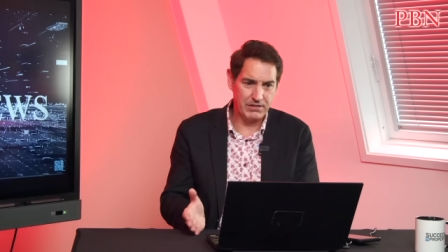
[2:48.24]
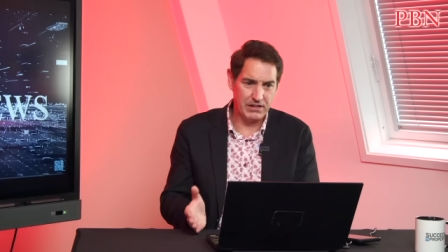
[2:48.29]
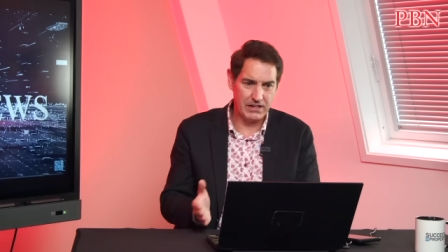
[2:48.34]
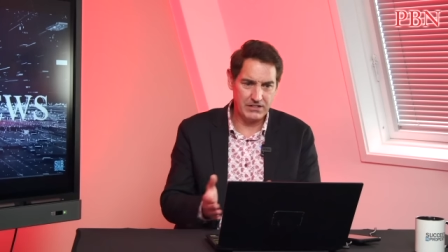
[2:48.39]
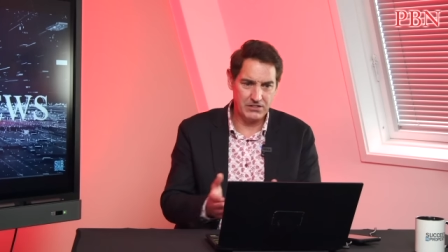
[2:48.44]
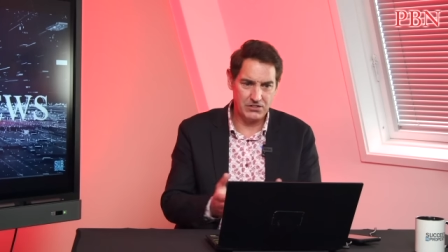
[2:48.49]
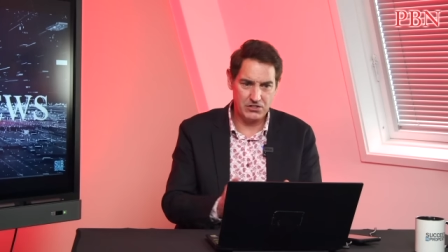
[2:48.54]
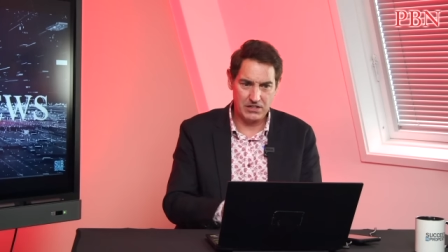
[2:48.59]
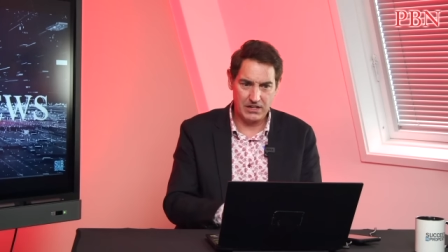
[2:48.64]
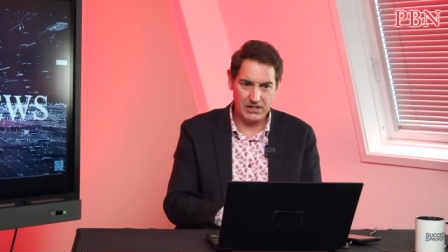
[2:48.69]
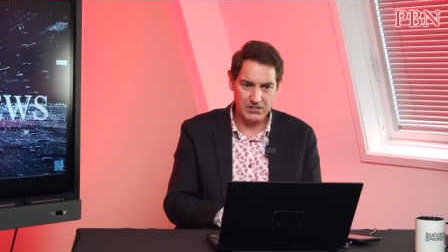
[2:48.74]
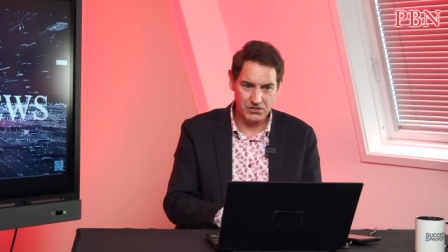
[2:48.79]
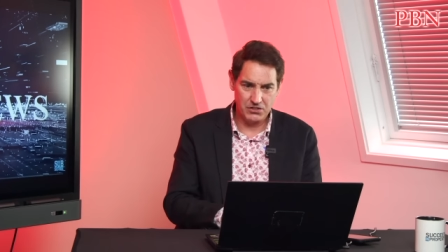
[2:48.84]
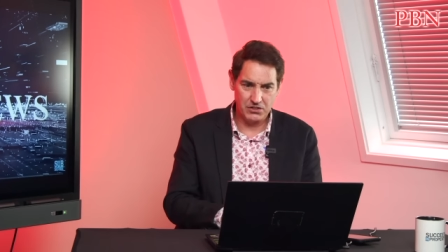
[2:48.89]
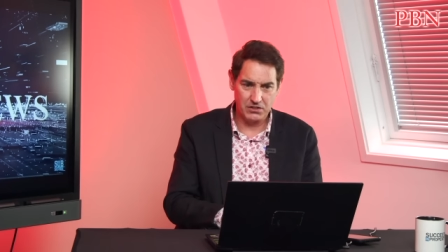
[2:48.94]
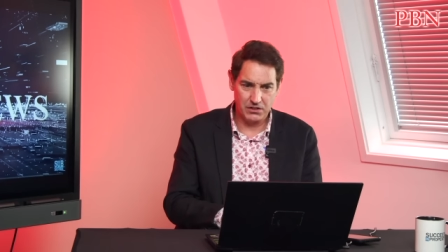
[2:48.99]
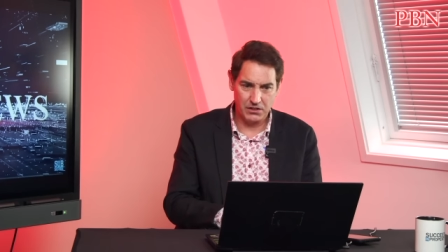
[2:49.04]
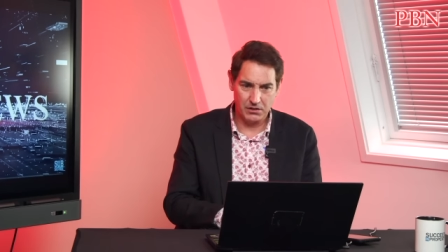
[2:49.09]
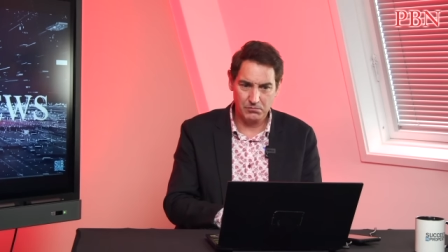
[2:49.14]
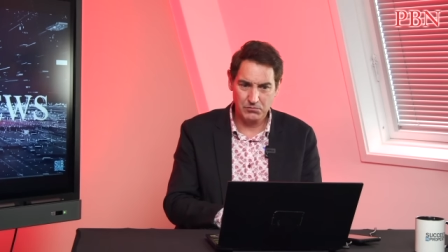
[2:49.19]

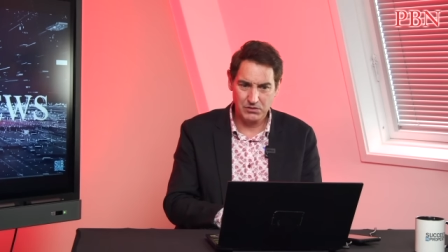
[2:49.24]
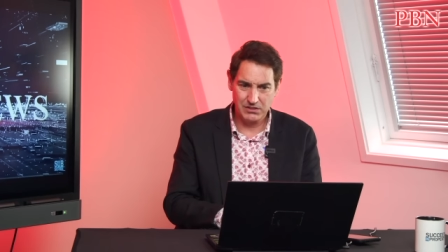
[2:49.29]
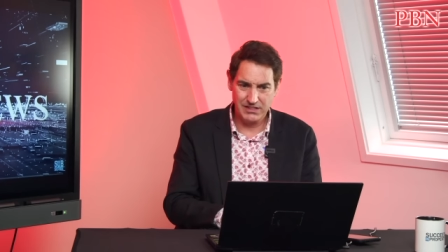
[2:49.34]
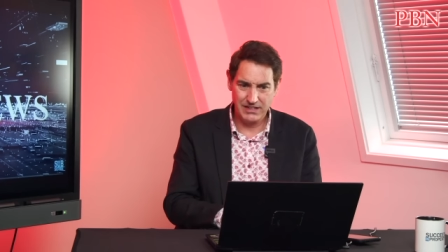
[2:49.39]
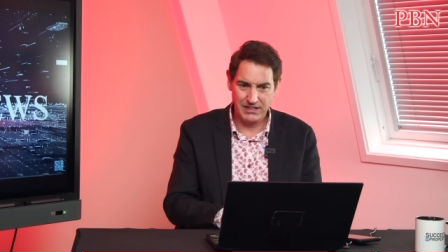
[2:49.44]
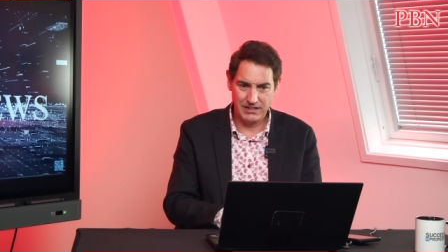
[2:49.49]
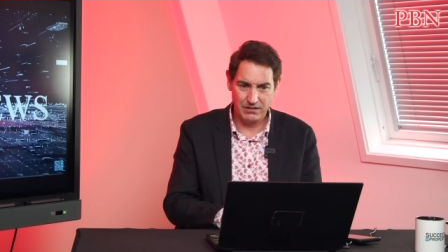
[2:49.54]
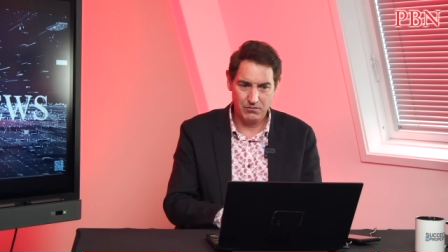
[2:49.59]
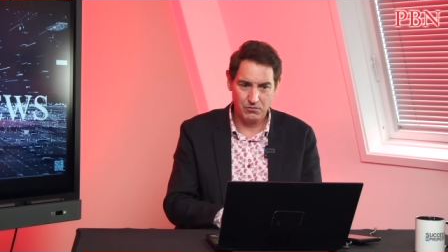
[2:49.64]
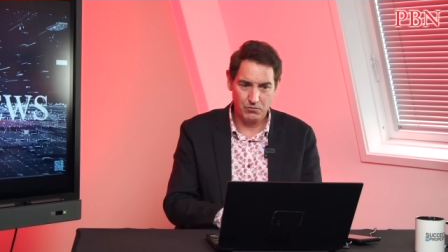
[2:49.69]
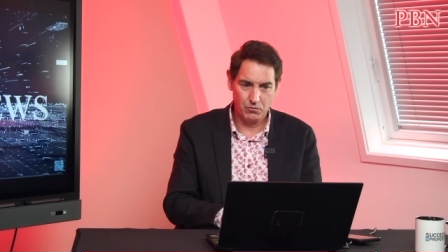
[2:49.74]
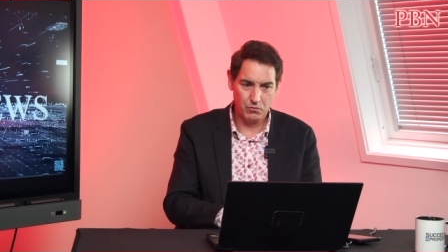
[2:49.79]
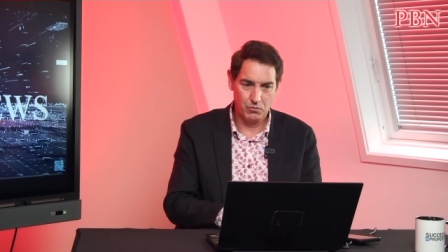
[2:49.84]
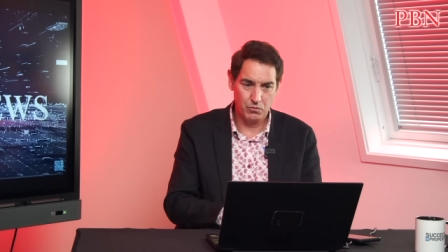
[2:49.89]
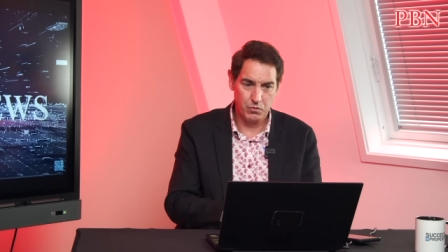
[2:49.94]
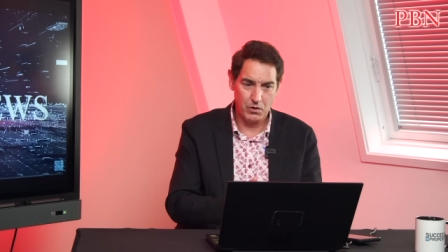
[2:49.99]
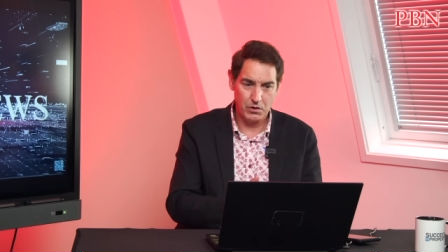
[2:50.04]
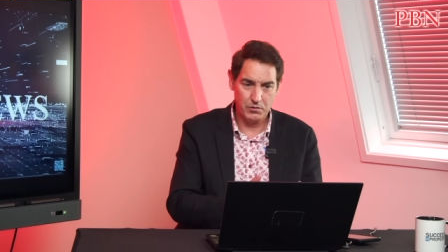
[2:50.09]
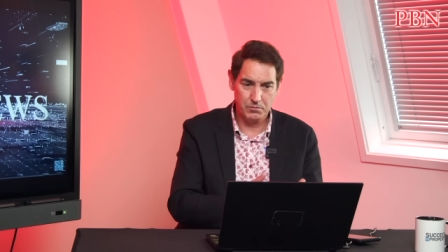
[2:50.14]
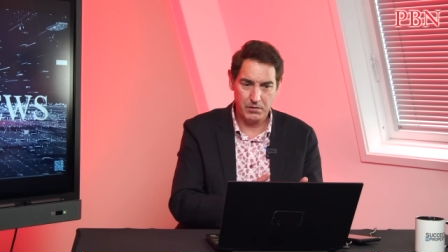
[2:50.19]
legislation comes in
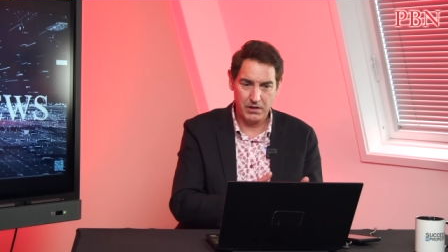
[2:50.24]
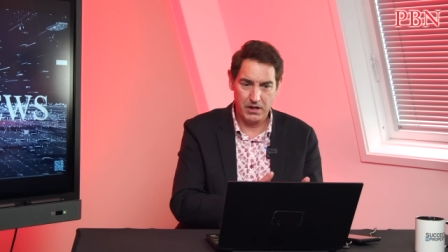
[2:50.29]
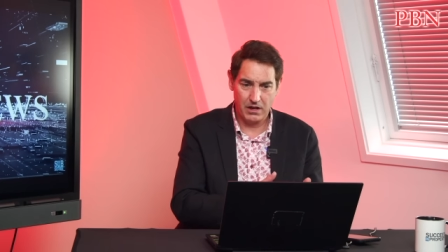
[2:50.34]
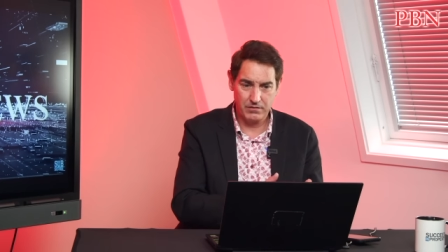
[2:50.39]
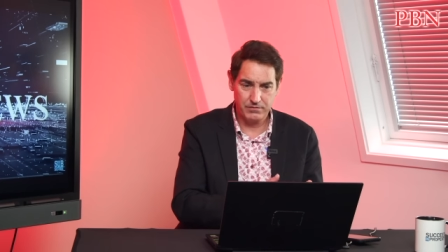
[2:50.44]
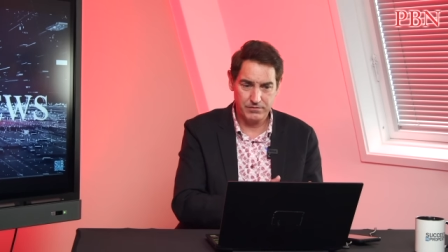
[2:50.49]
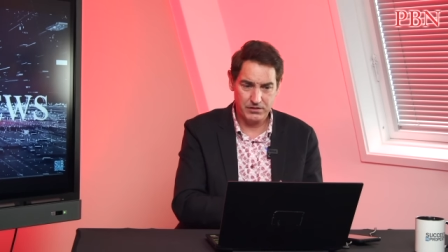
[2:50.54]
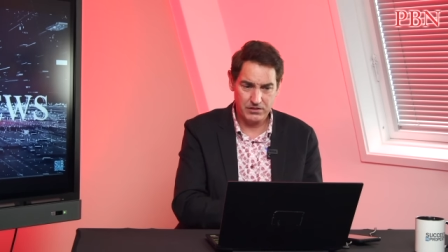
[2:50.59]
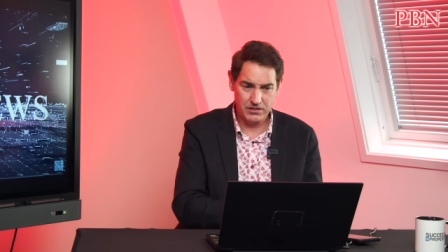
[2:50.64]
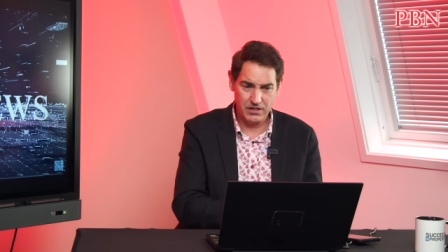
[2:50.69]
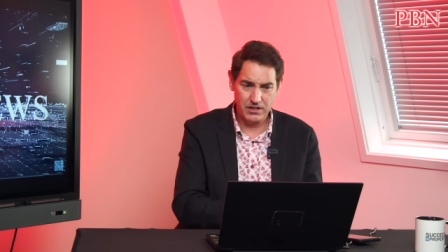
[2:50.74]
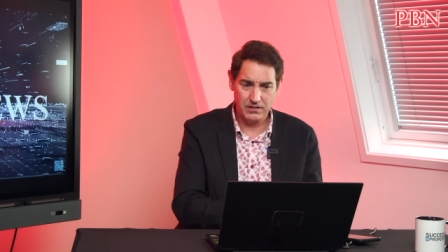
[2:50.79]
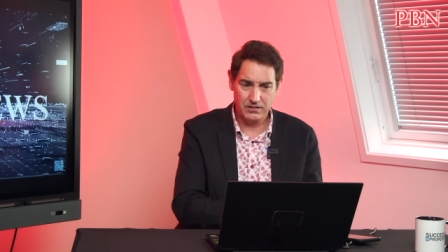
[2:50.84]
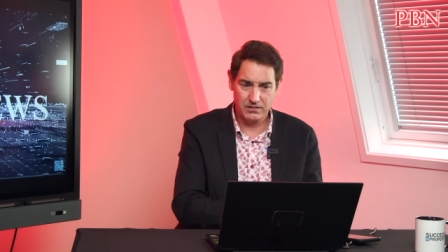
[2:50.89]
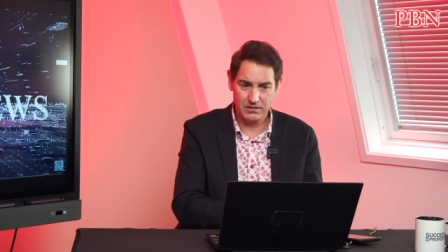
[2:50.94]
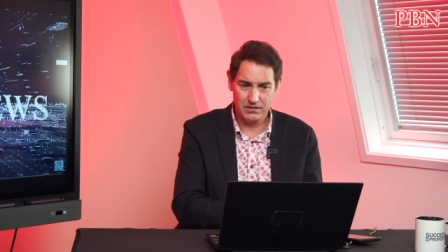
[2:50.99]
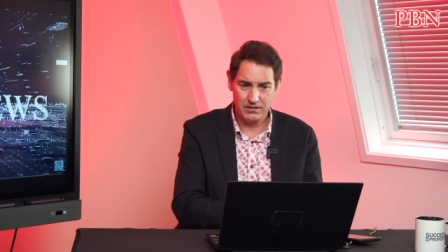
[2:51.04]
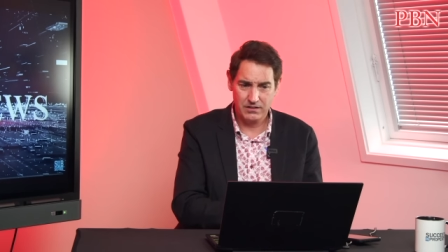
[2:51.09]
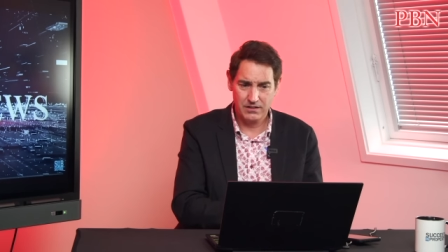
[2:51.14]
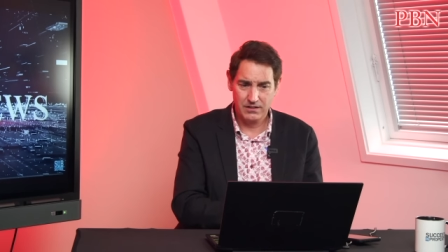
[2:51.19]
would be
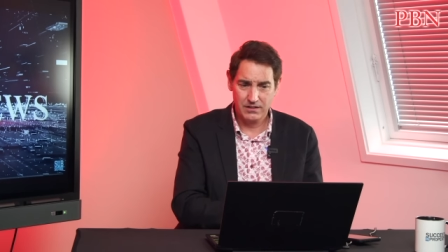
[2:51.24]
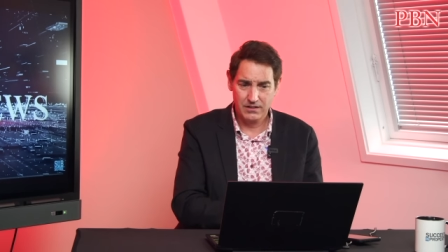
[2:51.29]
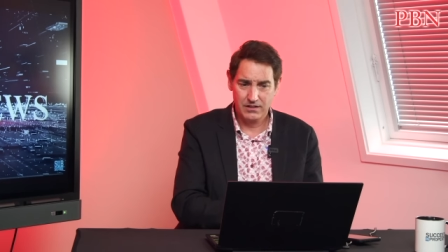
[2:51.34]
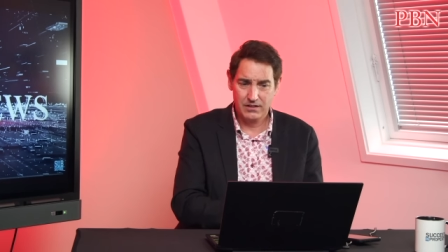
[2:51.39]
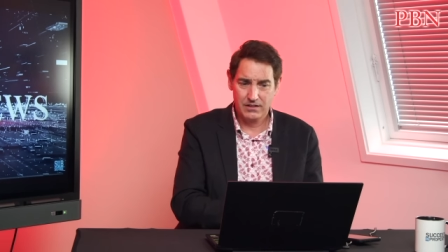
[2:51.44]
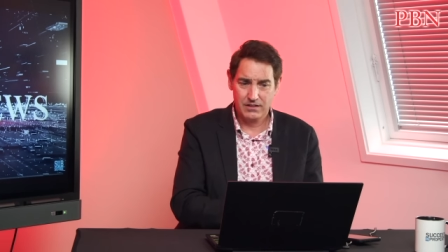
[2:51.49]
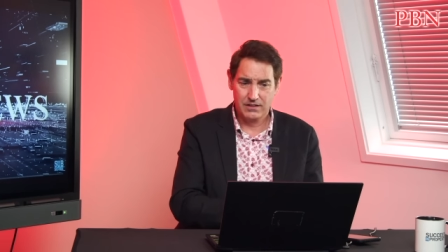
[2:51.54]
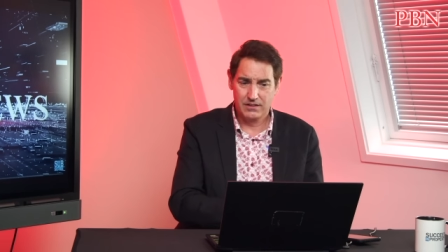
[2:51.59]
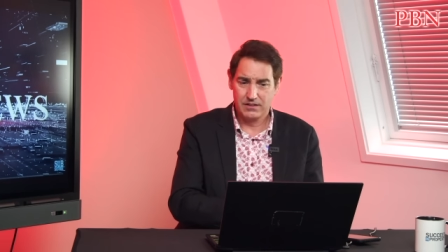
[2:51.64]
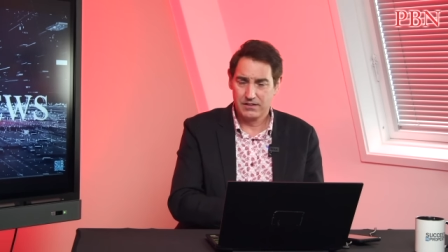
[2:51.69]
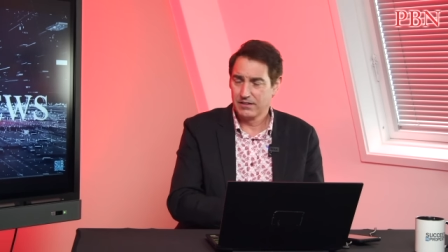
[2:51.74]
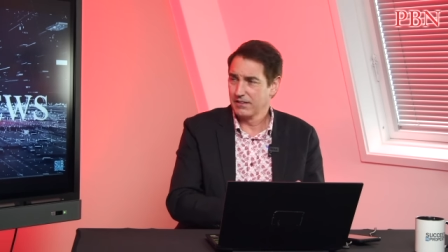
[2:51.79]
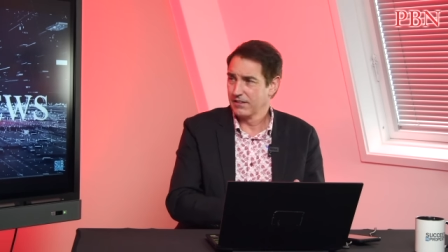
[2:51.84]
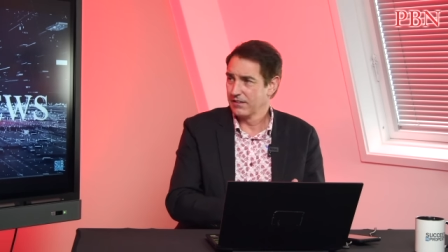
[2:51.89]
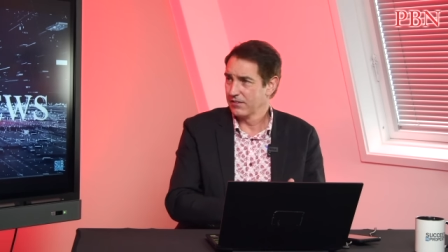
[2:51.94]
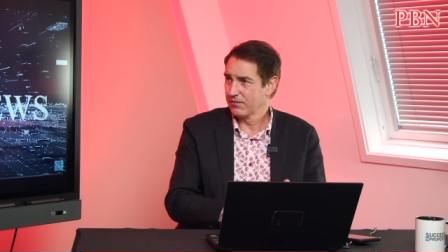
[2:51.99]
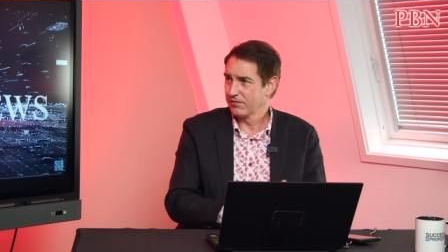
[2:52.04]
overturned. Well, let's just